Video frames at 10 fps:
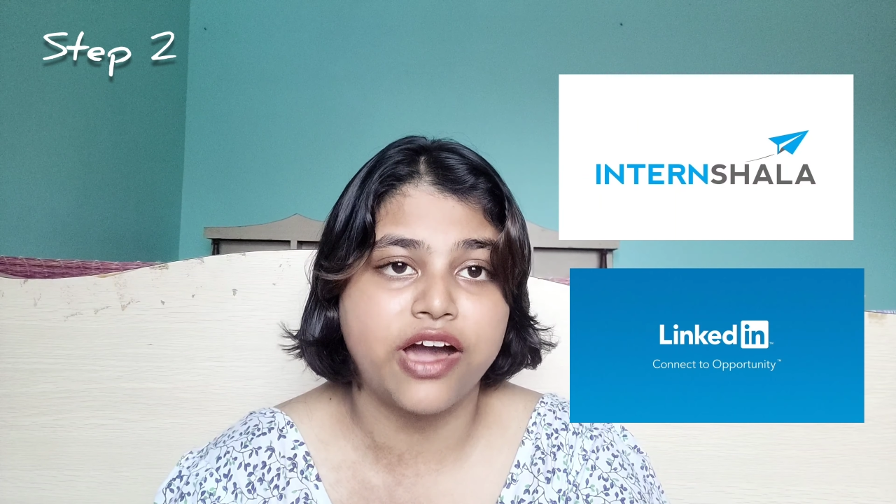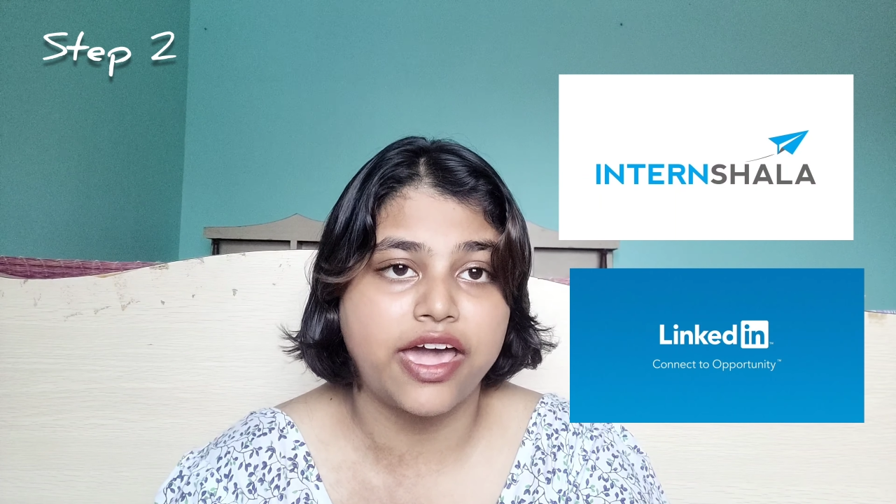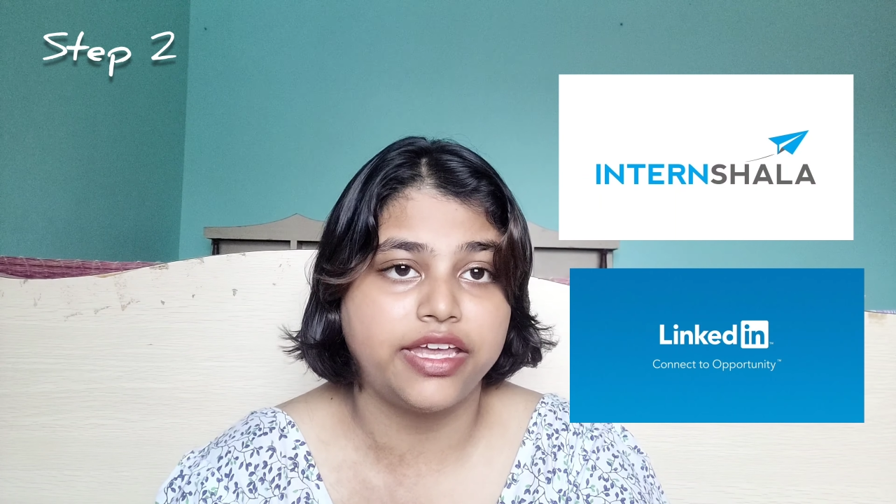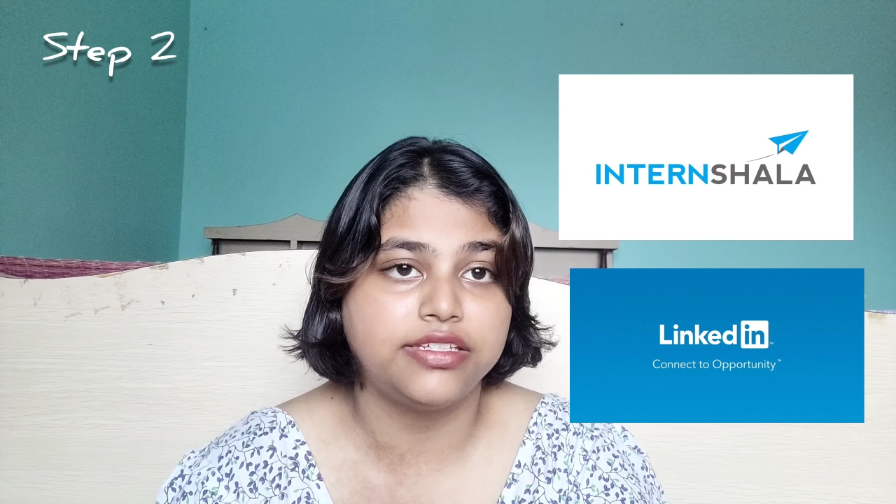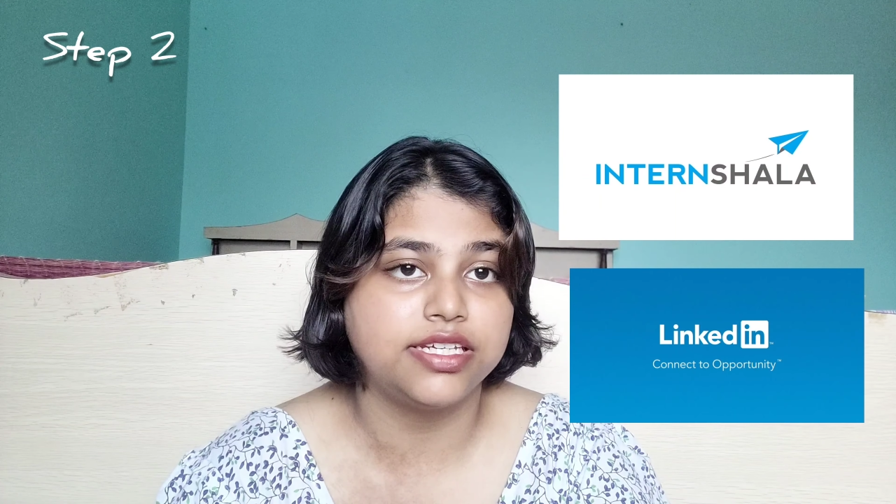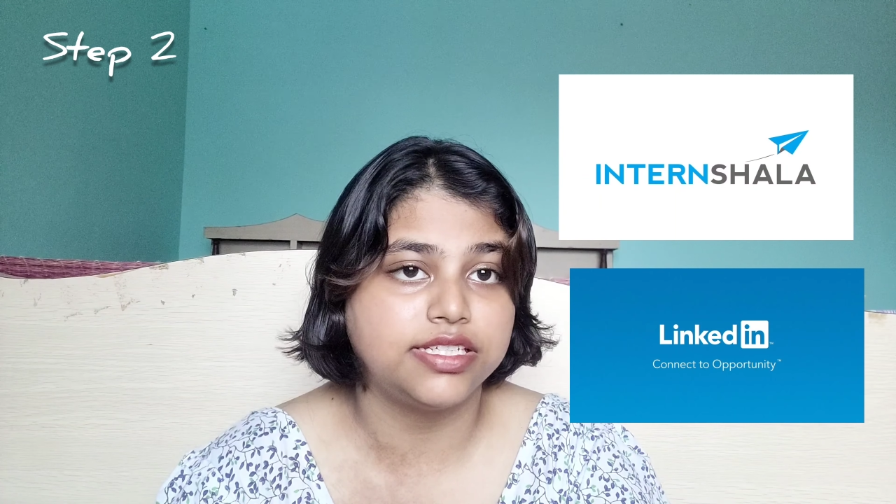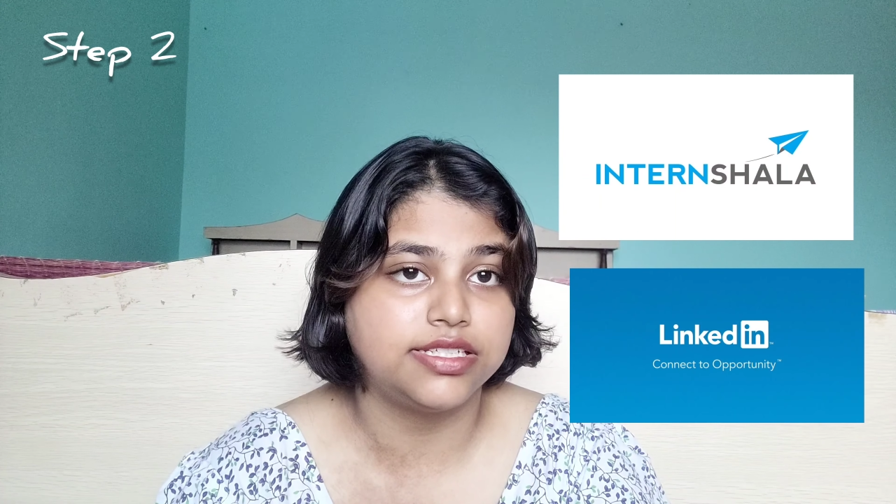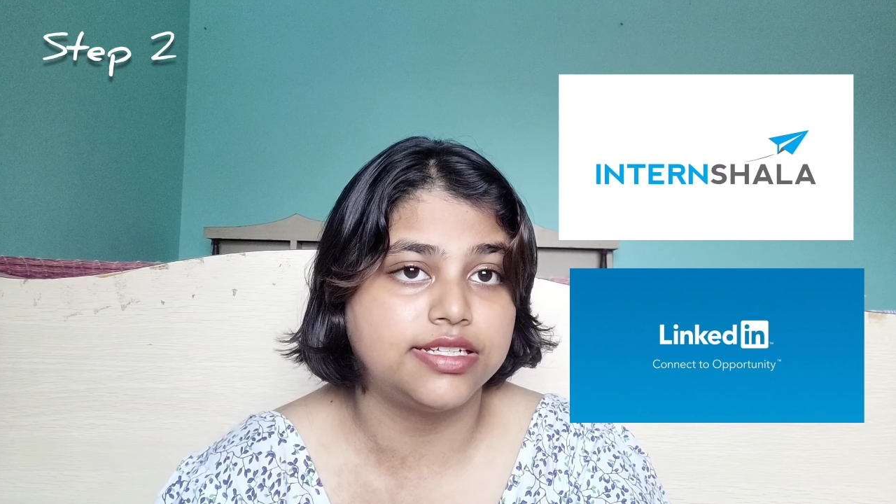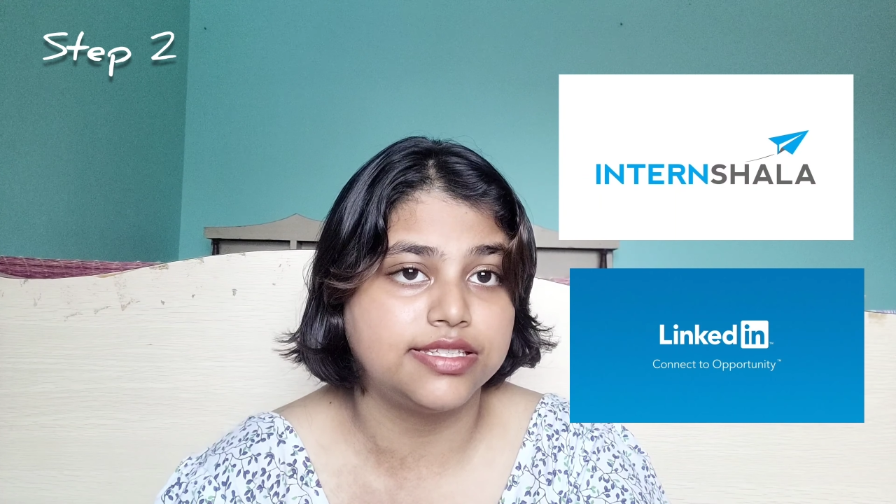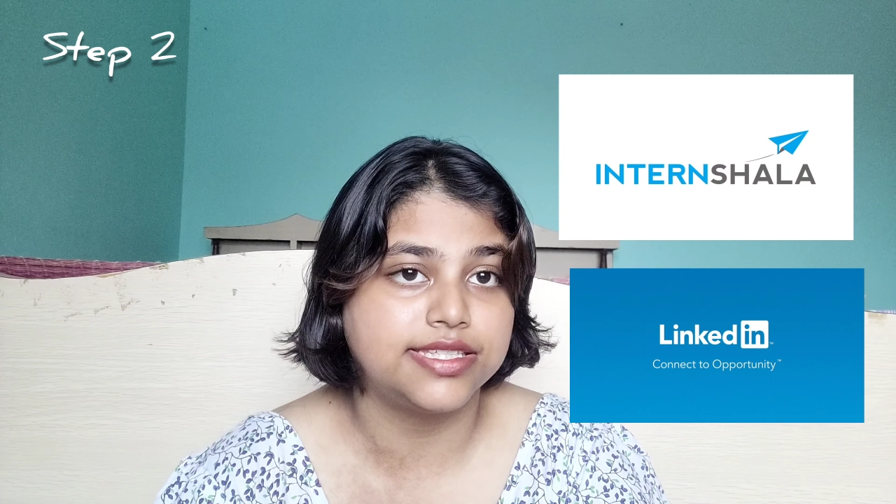find
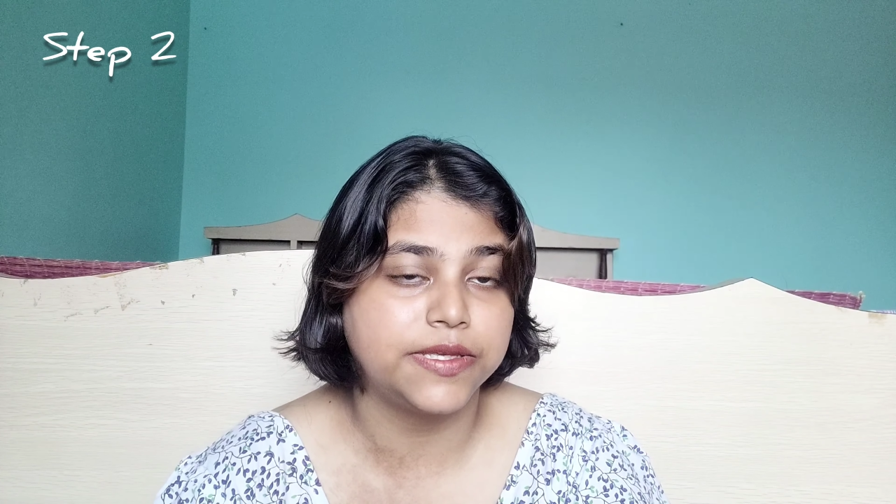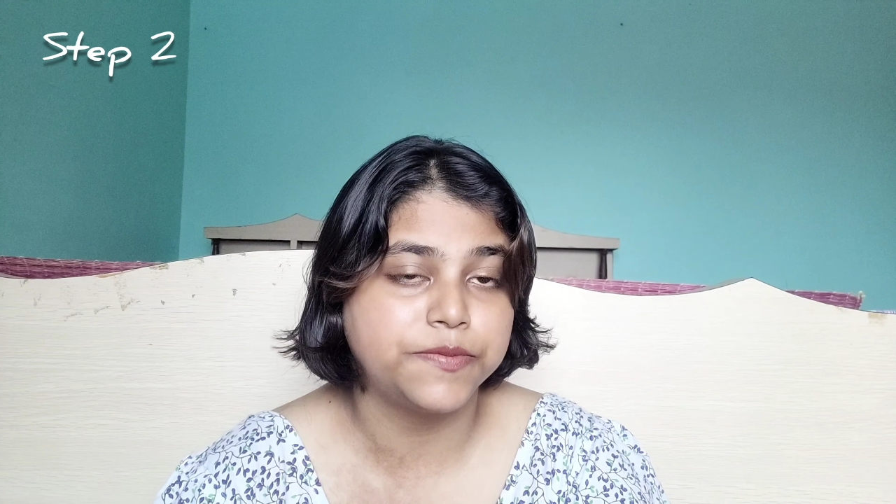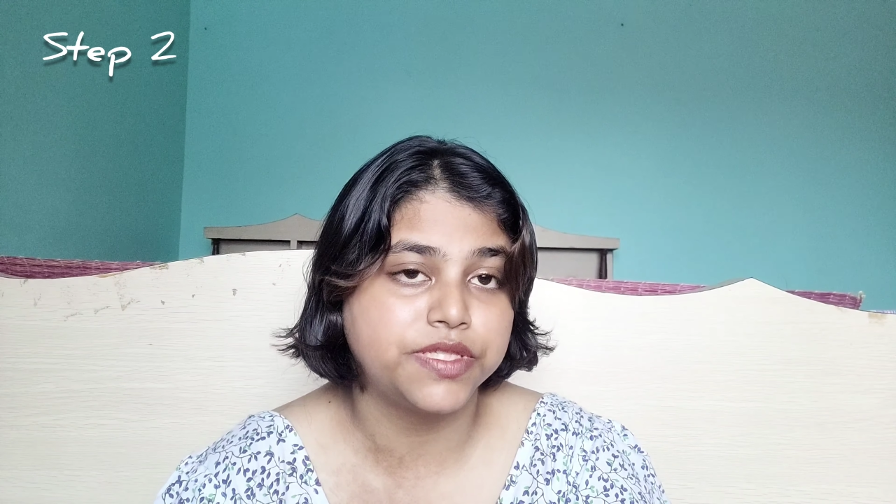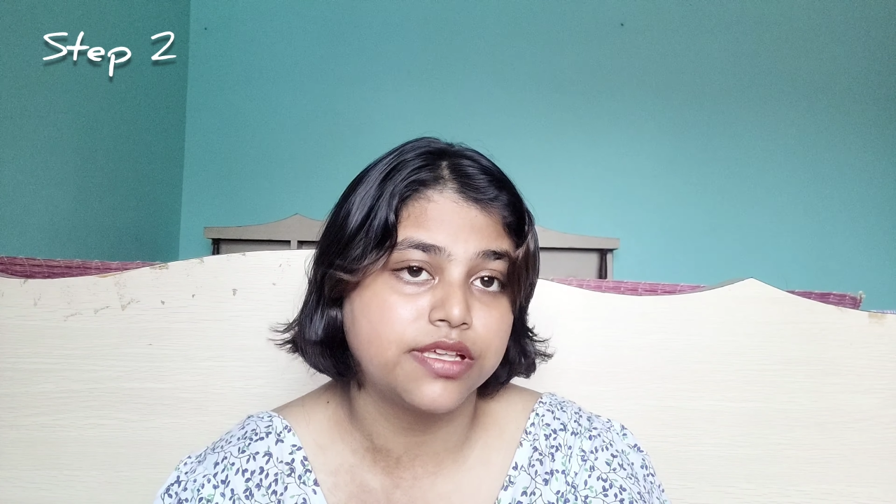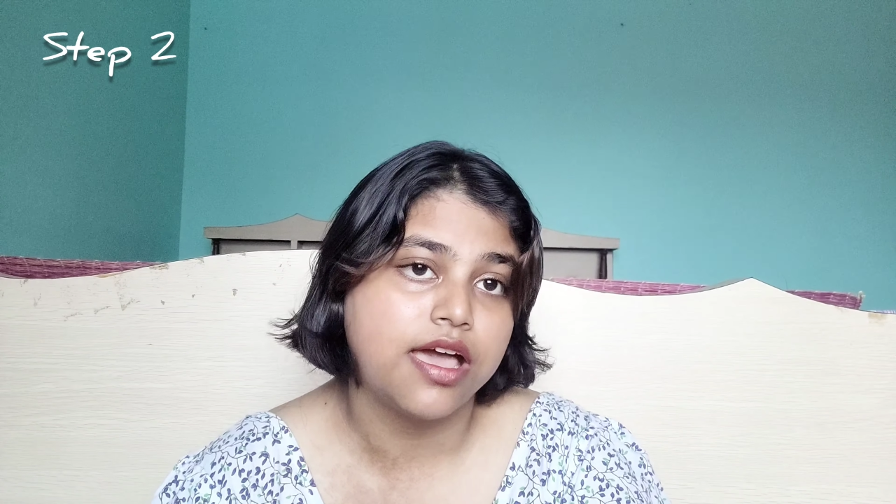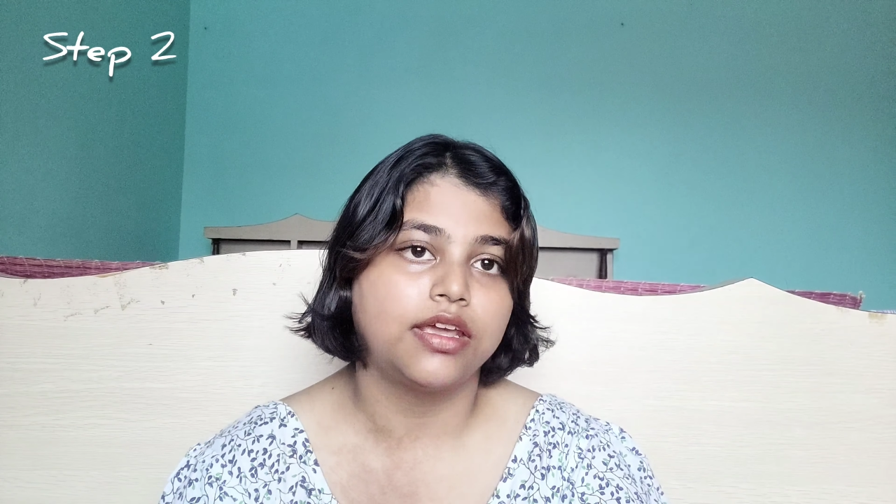internships.